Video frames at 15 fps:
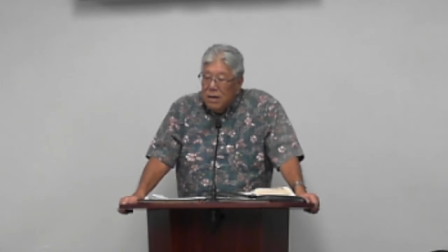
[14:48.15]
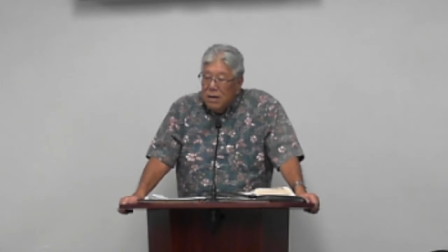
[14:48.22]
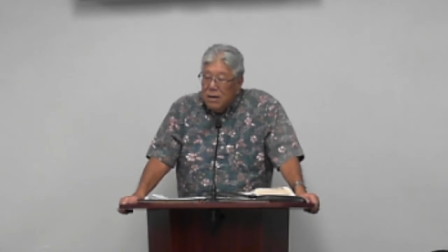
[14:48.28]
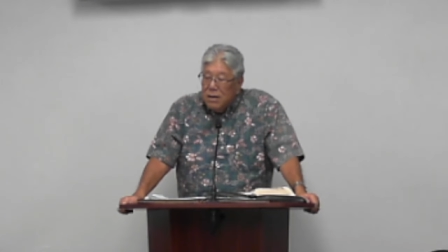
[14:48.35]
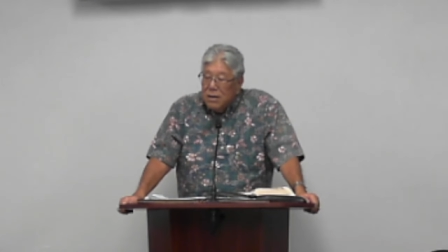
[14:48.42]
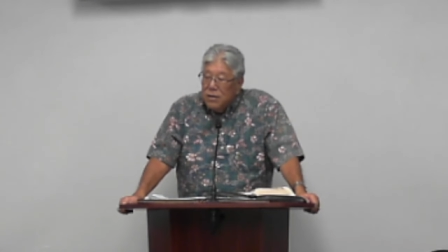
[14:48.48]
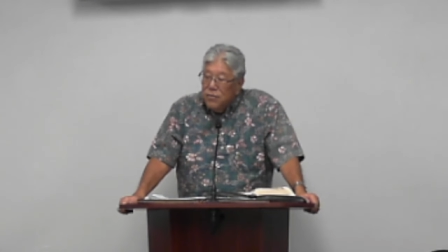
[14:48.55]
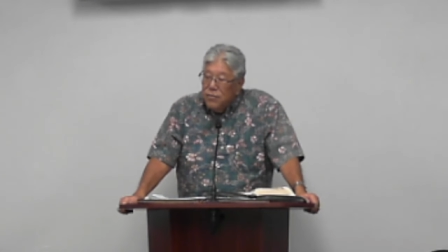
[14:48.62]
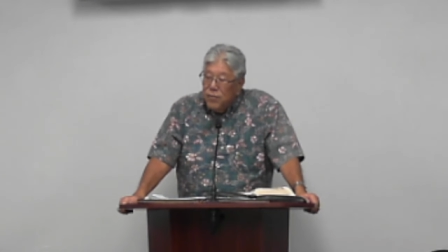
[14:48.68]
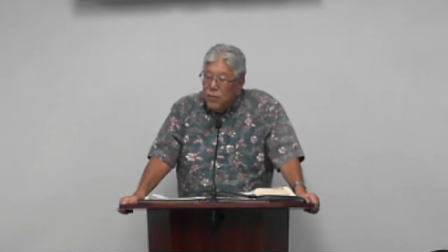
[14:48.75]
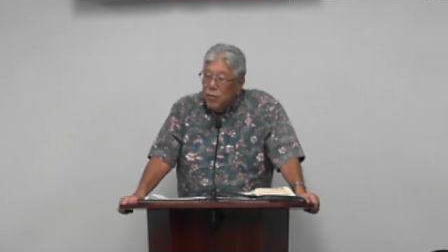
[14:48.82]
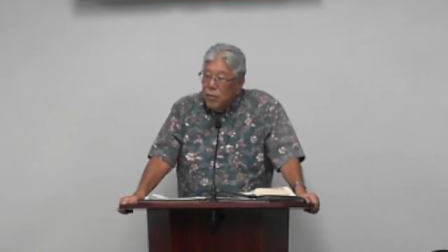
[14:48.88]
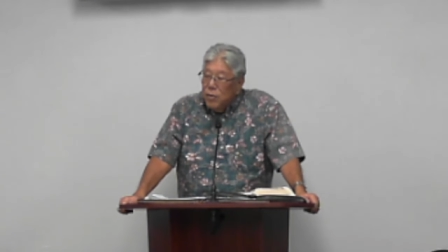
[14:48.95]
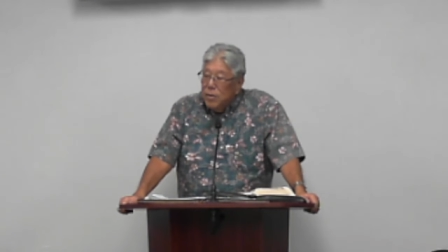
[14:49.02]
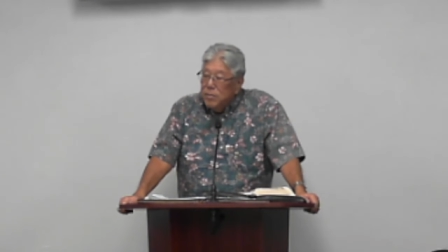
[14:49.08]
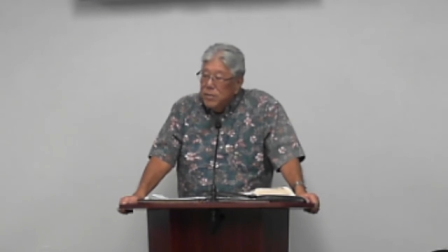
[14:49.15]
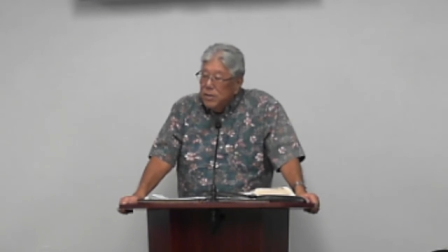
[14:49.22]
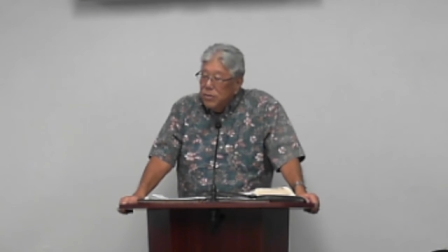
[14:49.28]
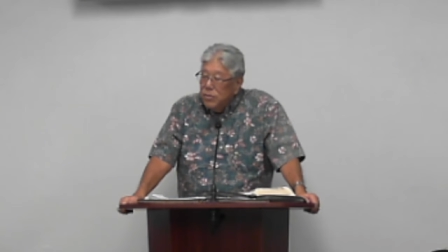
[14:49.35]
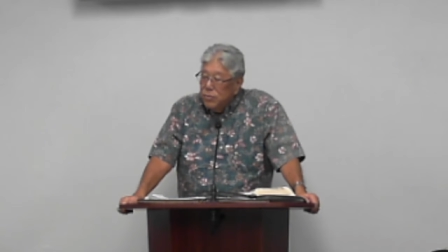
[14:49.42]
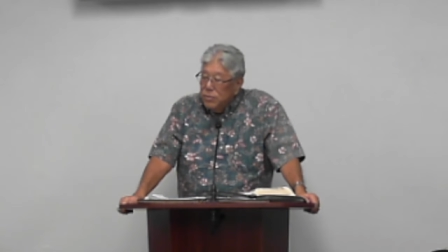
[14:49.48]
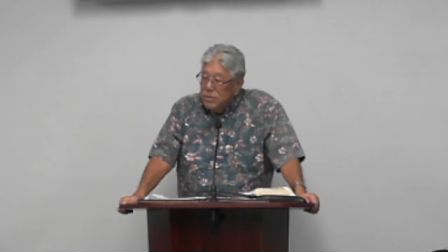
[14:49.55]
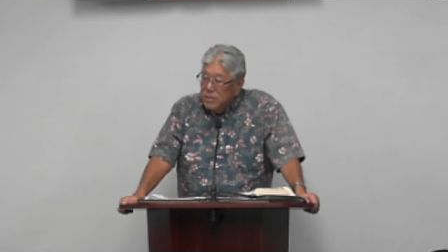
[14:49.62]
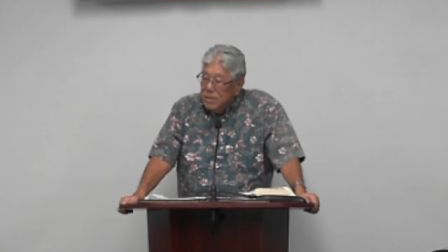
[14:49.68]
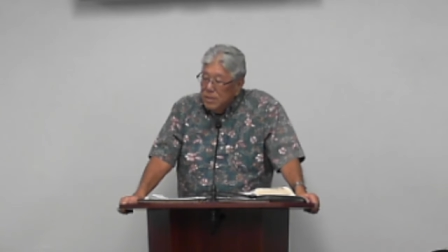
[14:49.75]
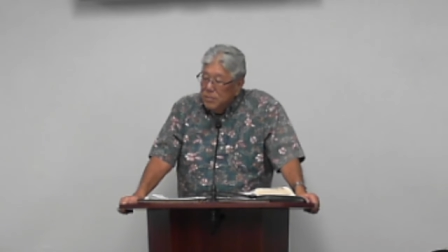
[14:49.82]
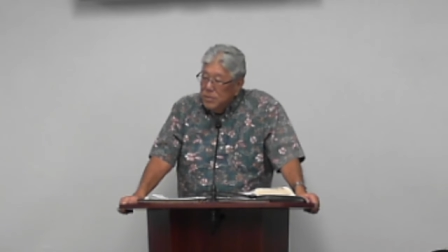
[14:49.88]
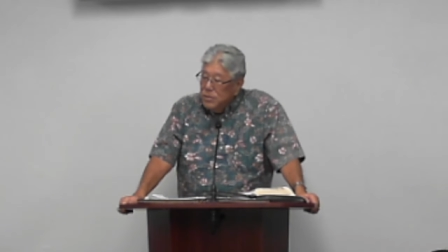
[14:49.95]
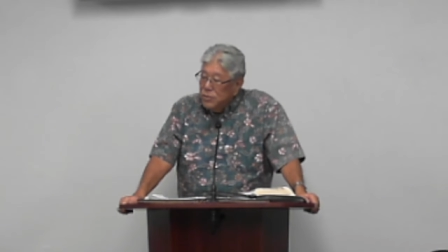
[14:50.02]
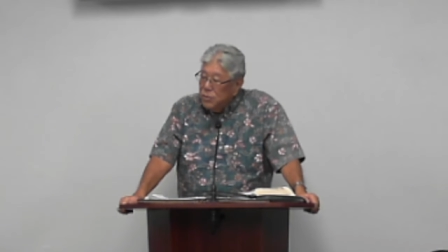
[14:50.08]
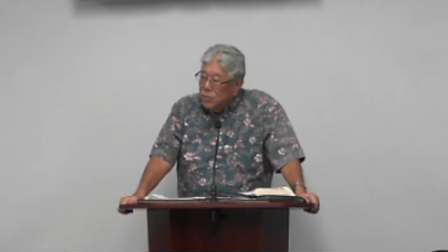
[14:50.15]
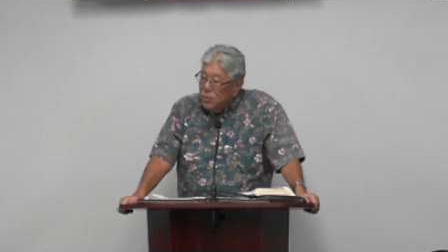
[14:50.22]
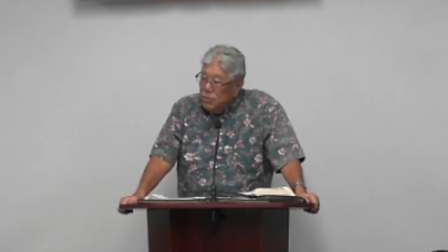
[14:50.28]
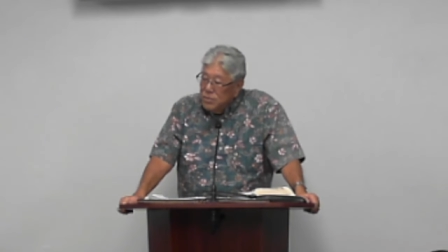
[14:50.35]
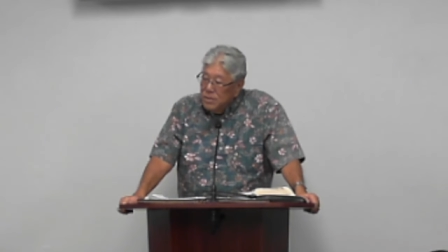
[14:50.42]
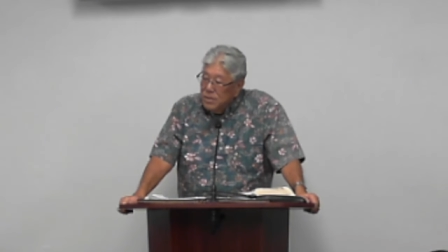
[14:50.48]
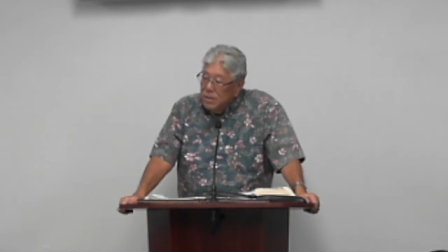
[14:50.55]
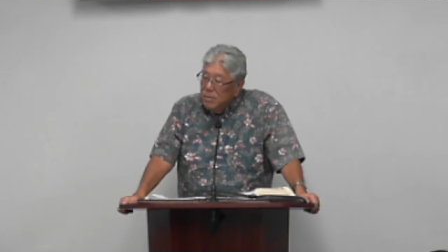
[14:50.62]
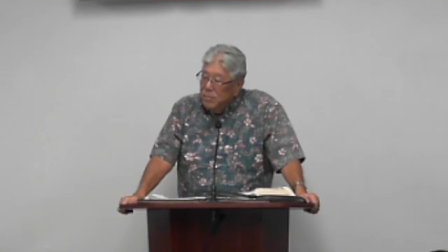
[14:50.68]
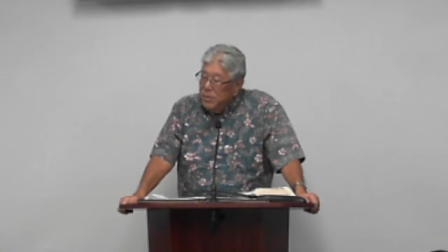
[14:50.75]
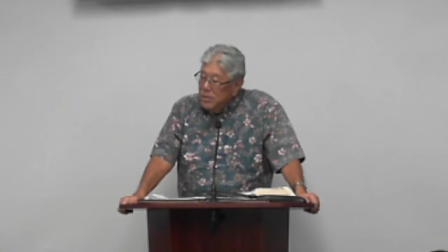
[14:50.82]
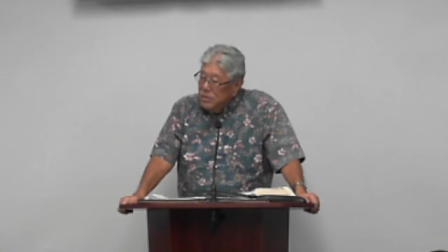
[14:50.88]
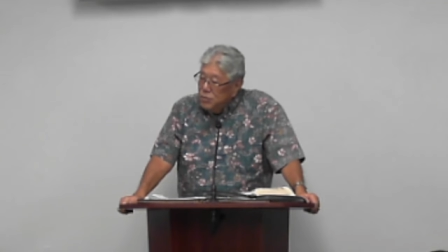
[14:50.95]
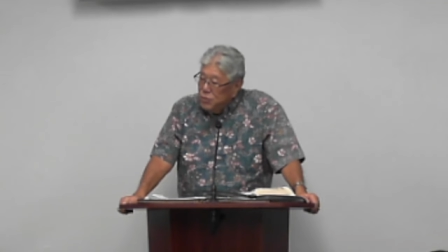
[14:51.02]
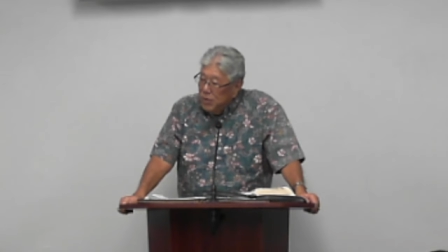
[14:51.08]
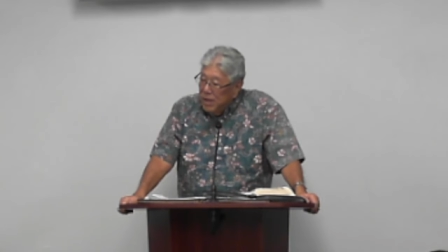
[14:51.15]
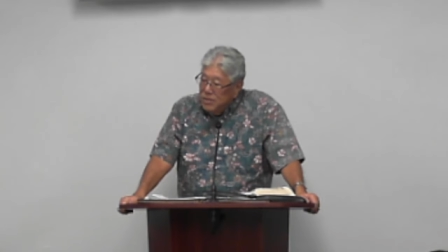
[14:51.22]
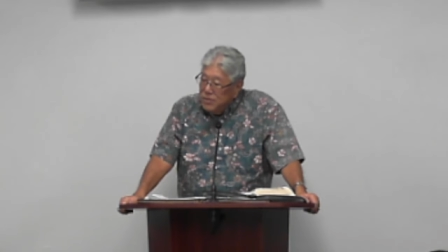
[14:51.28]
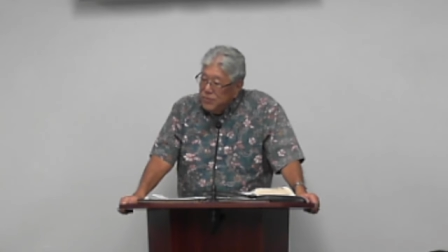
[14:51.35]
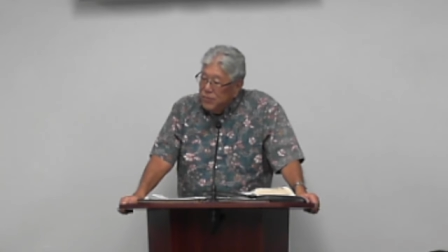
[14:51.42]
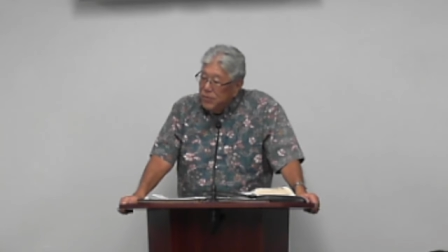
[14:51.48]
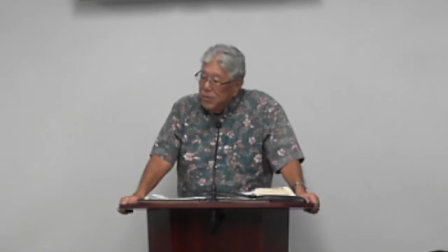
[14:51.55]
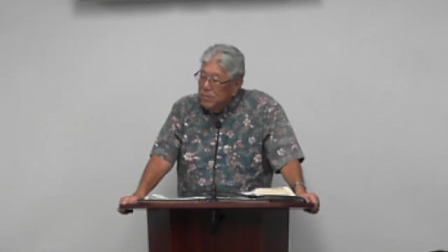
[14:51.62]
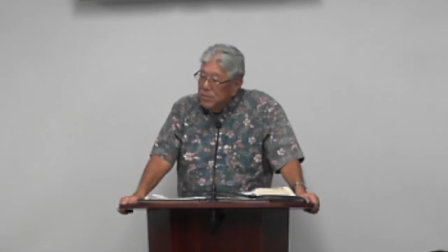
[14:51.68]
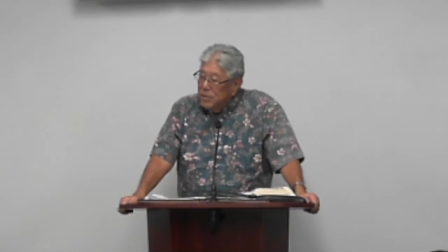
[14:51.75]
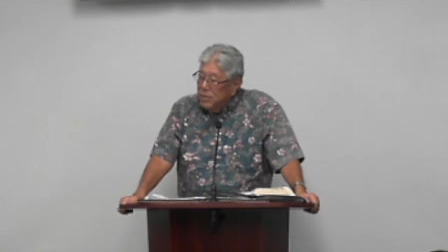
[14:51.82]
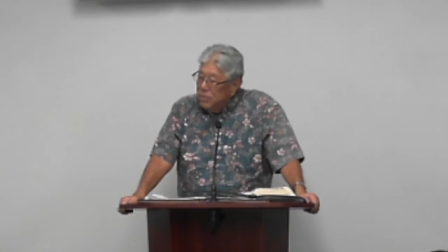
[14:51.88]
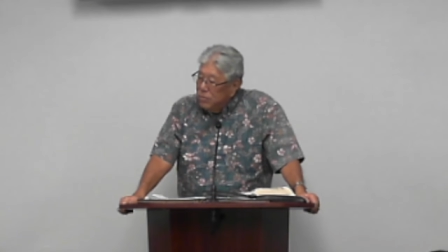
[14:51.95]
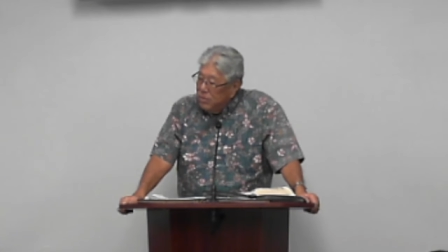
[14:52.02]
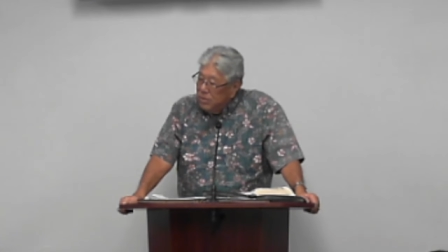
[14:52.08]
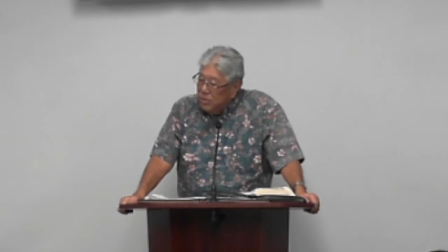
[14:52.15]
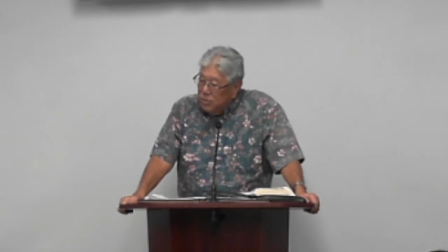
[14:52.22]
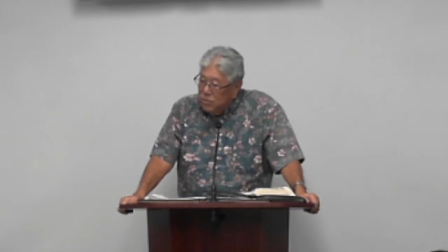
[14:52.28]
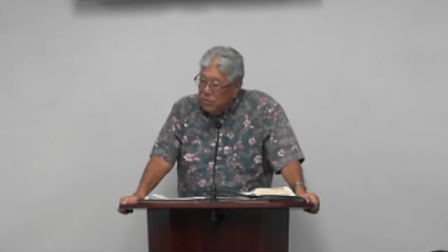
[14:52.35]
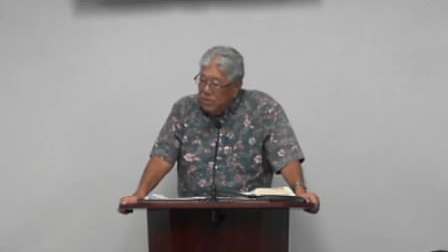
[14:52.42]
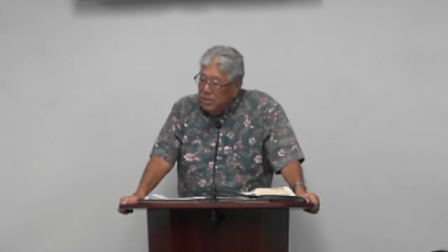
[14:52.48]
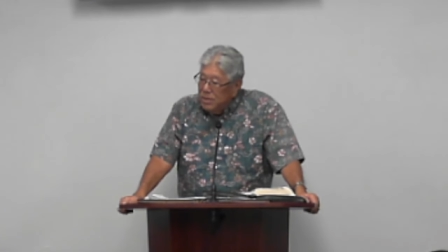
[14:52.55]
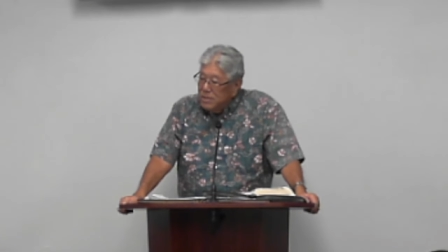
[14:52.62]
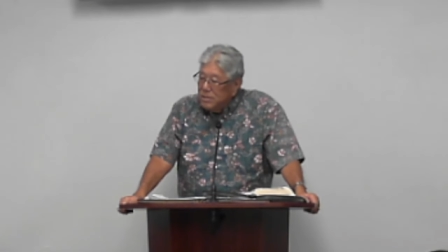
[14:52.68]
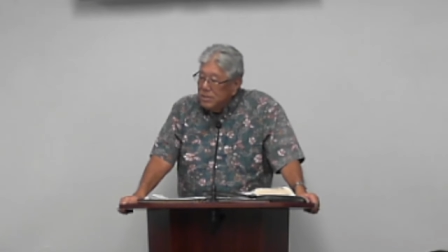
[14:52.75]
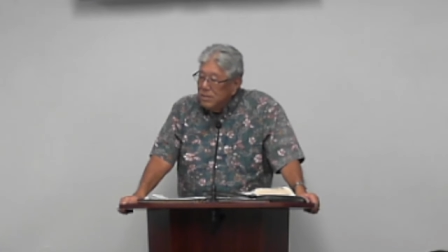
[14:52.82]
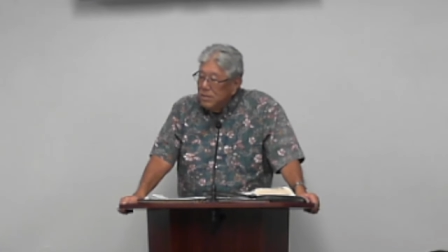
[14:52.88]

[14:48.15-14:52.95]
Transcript: uh, conformed into his image, those that are being transformed into the goodness